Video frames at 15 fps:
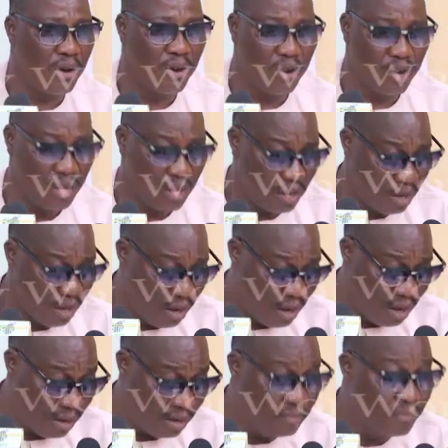Okay,
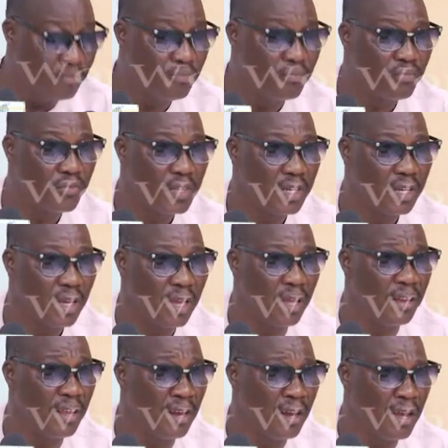
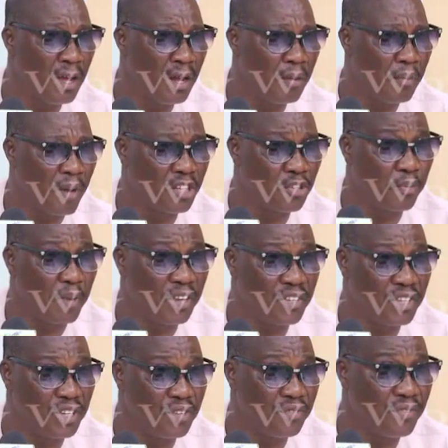in the legal
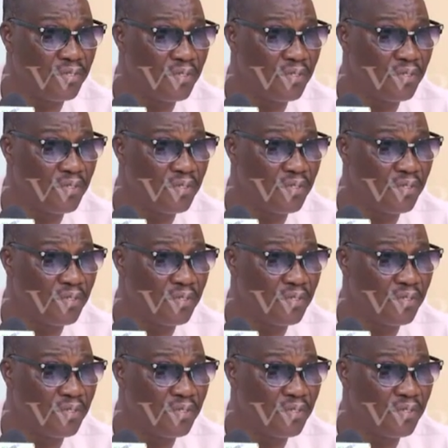perspective,